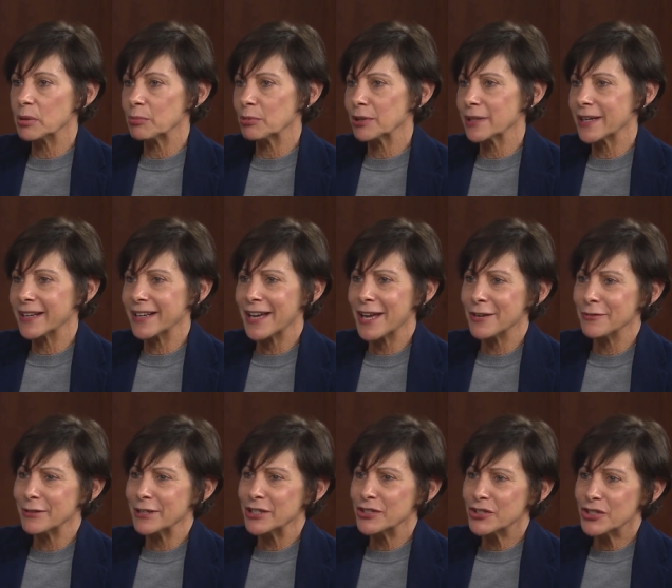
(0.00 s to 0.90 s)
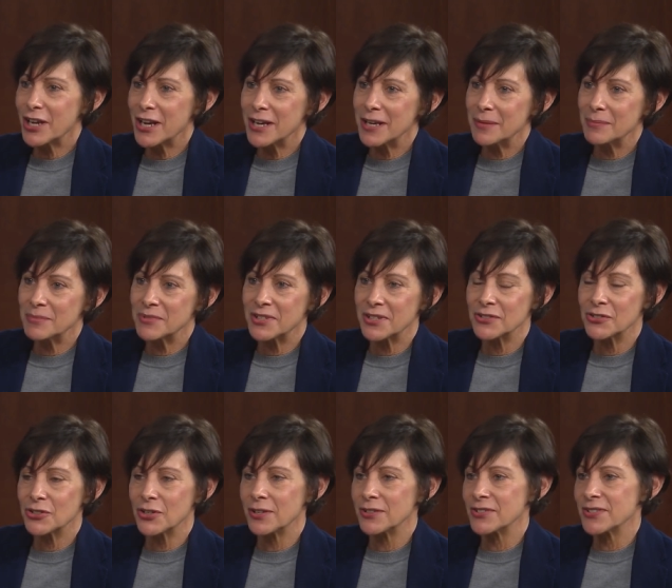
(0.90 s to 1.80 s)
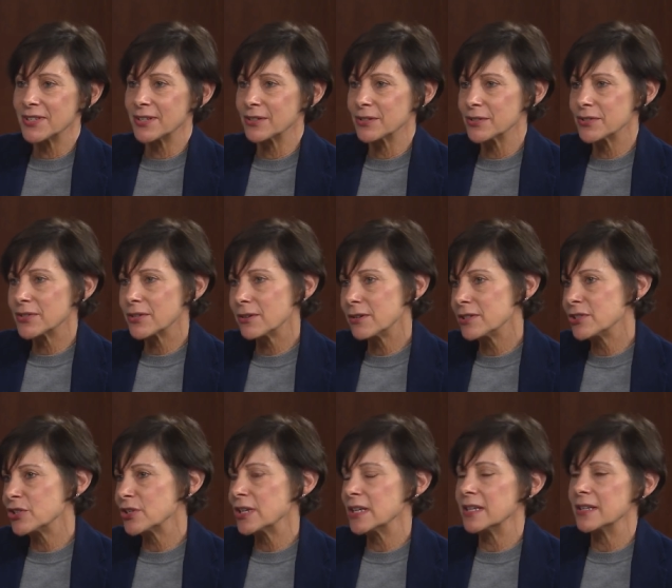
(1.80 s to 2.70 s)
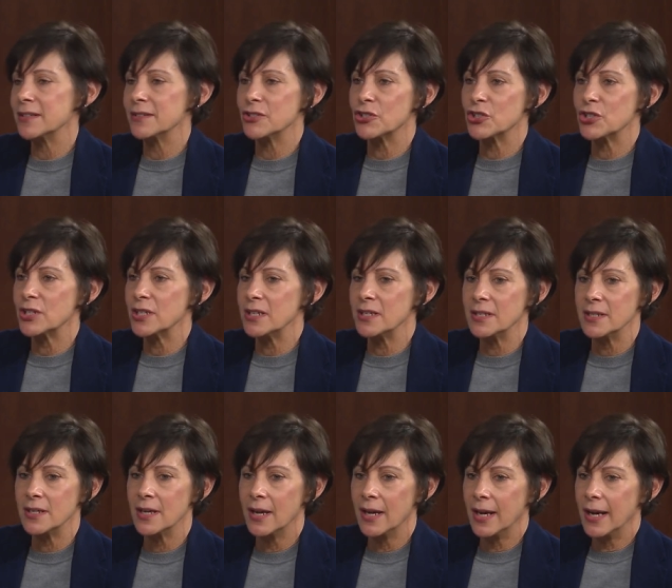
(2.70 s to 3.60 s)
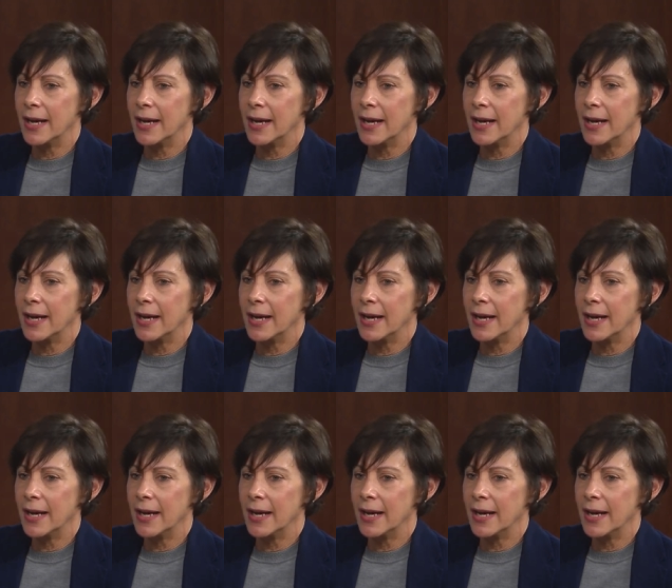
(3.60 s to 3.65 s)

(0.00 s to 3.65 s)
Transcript: people like Henry James and John Singer Sargent. She